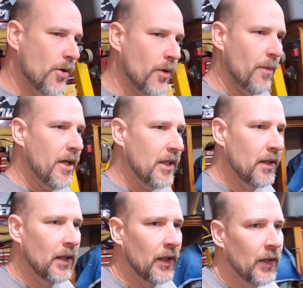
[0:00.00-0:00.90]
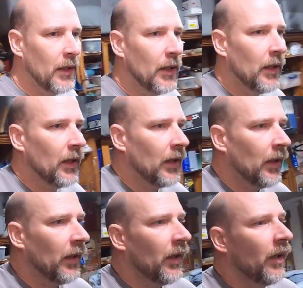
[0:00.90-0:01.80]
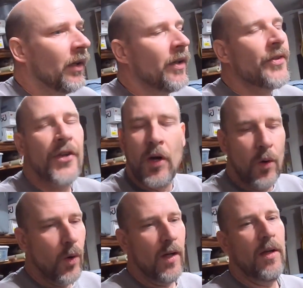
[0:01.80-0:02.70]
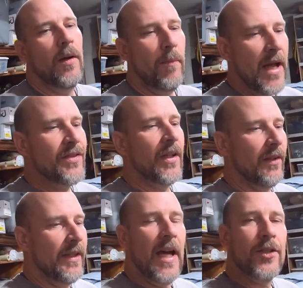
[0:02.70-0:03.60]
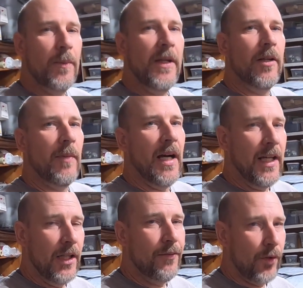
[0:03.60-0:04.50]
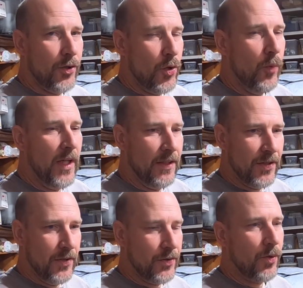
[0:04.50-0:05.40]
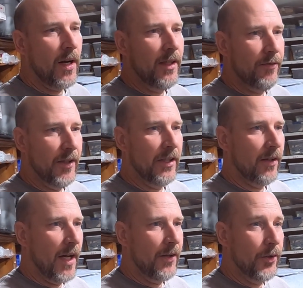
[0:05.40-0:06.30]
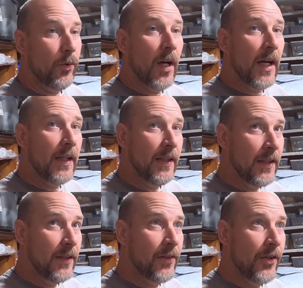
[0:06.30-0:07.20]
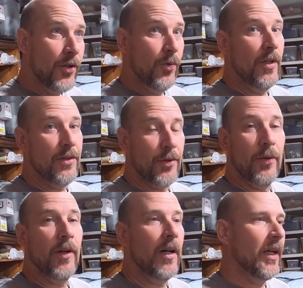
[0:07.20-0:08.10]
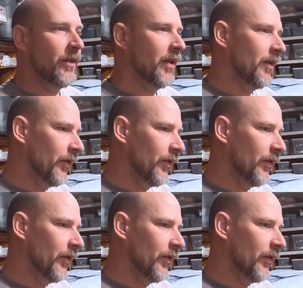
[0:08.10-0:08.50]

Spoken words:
You know what I mean? So basically that's been in my head for 2 weeks, is trying to figure out, do I need to do this or not?